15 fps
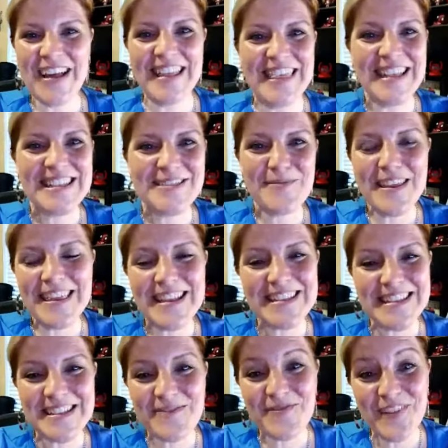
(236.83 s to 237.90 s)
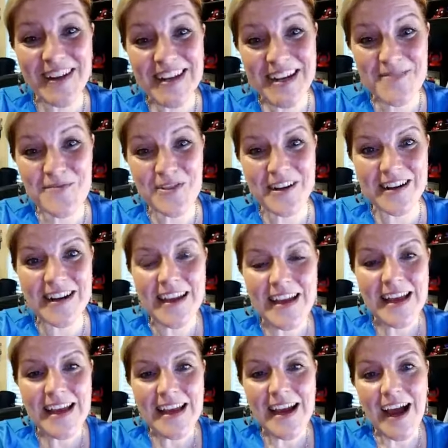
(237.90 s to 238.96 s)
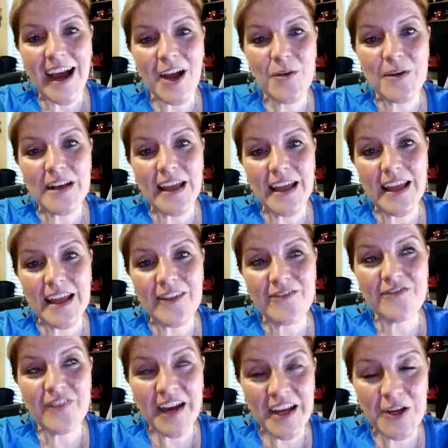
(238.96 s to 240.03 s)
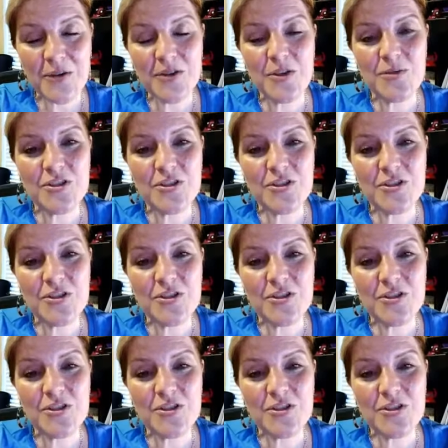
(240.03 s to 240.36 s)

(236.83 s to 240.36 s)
This isn't fun anymore. I would invite you to